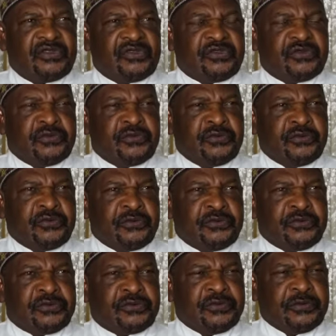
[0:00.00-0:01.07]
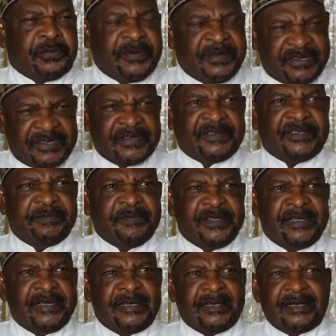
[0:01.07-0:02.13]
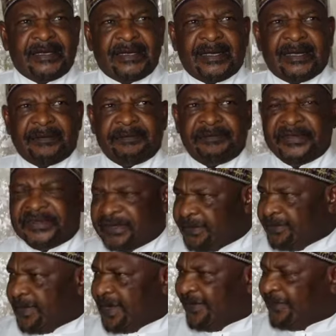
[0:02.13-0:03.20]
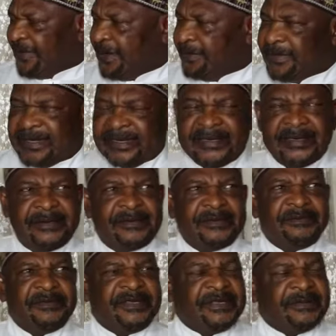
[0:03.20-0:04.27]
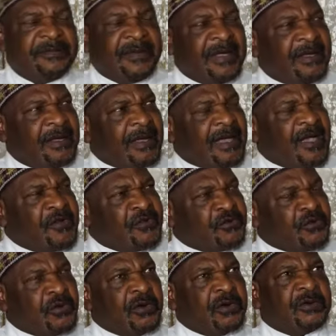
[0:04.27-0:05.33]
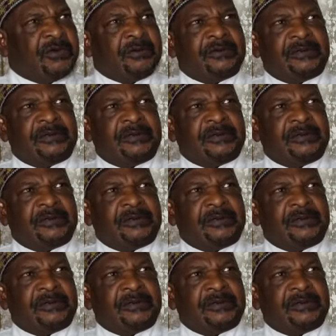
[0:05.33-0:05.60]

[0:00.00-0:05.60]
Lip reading: to visit me and visit my family, visit my household